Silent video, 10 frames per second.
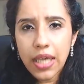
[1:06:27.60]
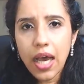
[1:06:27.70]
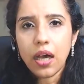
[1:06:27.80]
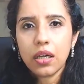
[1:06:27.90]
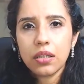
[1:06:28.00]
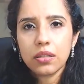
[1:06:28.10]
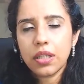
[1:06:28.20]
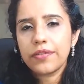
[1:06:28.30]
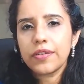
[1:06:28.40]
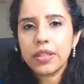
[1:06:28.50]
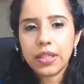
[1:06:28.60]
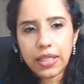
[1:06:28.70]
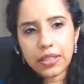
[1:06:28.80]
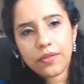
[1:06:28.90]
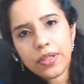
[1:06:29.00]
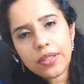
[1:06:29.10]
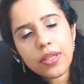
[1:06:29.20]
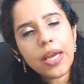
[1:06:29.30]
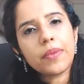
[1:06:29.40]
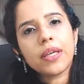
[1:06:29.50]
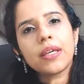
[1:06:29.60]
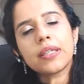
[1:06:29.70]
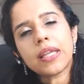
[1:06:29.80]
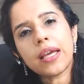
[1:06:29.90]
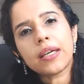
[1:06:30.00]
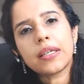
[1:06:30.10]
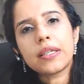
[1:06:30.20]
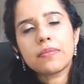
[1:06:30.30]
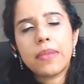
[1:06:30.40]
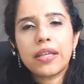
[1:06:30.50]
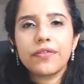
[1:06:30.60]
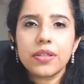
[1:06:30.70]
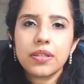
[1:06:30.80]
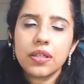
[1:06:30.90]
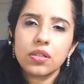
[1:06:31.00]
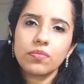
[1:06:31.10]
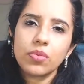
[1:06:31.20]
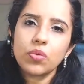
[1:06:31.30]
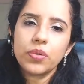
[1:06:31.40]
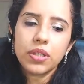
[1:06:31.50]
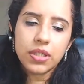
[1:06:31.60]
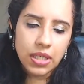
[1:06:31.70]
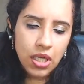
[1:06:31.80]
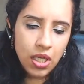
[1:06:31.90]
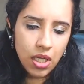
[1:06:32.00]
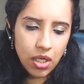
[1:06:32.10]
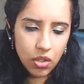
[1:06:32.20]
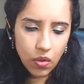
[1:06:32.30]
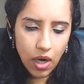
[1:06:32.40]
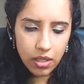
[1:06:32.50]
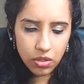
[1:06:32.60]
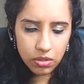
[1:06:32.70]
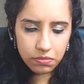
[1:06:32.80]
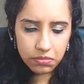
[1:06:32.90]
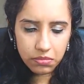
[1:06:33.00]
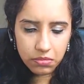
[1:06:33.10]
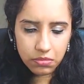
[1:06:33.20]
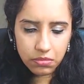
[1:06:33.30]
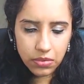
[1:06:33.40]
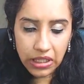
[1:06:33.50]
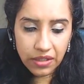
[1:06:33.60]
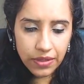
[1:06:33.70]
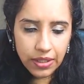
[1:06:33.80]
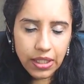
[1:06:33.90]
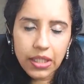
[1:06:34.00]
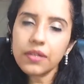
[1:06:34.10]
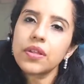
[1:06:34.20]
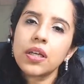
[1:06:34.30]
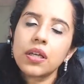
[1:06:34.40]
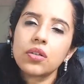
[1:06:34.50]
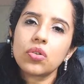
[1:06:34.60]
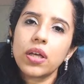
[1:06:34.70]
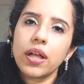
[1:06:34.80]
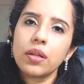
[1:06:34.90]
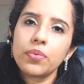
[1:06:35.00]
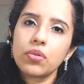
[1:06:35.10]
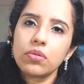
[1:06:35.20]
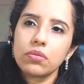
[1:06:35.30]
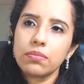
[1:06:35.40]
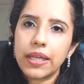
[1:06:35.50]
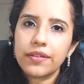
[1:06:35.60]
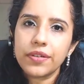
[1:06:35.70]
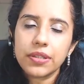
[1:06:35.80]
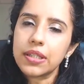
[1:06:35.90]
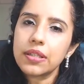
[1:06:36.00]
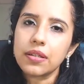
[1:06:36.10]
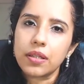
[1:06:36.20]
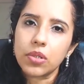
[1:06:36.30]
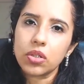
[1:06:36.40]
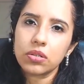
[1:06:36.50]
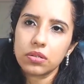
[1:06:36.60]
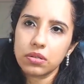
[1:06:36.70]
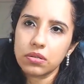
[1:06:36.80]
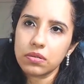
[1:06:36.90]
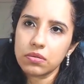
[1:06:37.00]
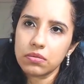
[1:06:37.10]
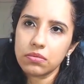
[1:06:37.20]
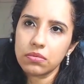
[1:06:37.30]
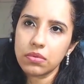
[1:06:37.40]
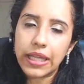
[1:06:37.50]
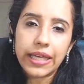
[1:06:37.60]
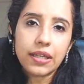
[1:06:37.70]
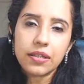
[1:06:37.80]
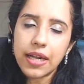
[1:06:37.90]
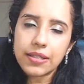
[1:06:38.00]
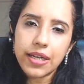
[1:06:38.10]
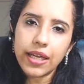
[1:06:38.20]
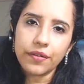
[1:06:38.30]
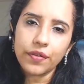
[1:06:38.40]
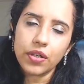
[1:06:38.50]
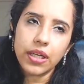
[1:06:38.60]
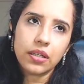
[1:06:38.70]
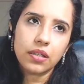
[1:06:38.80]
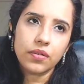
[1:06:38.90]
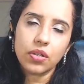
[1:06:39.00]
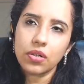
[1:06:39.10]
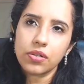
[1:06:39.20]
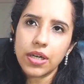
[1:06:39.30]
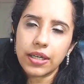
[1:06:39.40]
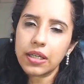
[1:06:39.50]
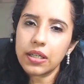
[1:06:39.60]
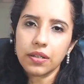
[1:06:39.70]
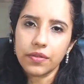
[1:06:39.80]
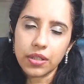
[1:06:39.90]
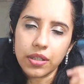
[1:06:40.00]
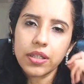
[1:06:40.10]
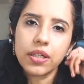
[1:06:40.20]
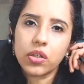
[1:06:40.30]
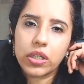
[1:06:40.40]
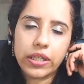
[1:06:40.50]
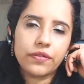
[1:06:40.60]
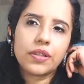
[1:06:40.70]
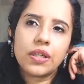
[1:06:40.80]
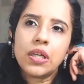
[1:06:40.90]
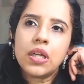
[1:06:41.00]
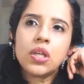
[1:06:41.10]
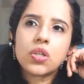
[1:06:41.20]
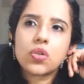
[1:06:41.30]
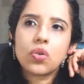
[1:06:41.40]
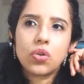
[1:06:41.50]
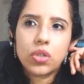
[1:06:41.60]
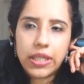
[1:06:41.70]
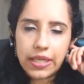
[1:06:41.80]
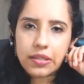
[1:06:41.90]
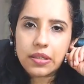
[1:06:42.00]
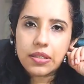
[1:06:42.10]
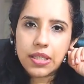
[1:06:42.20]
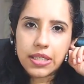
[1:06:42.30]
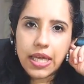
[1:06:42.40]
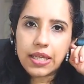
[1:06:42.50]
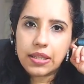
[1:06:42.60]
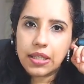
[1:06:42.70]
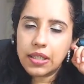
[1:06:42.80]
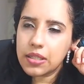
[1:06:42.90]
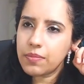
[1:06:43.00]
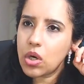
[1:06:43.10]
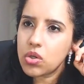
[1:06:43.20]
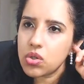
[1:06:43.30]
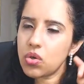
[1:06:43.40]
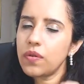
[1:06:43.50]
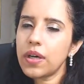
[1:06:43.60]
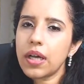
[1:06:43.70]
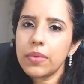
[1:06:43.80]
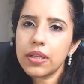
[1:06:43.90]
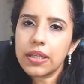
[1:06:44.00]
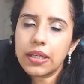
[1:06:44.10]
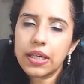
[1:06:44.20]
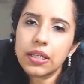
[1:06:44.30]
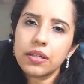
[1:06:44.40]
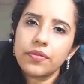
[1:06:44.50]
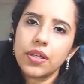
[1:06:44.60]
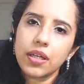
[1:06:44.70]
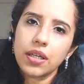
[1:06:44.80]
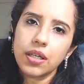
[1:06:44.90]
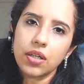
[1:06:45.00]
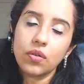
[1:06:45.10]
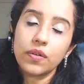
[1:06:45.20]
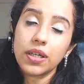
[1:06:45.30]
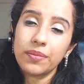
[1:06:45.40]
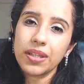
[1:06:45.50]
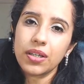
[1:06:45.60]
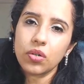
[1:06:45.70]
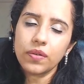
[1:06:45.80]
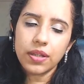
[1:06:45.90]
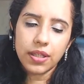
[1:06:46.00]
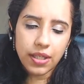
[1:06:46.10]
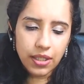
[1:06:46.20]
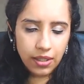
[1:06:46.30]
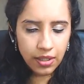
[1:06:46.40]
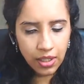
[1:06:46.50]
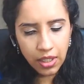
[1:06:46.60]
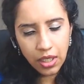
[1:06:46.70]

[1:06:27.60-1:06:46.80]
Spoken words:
Yeah, definitely. As I've described the entire is manifestation blueprint, you are going to, none of that negative thinking is going to help you manifest anything because like attracts like. If you're negative, you're going to attract negativity in your life. So, yes, this entire thing is about overcoming that negative thinking and overcoming that overthinking.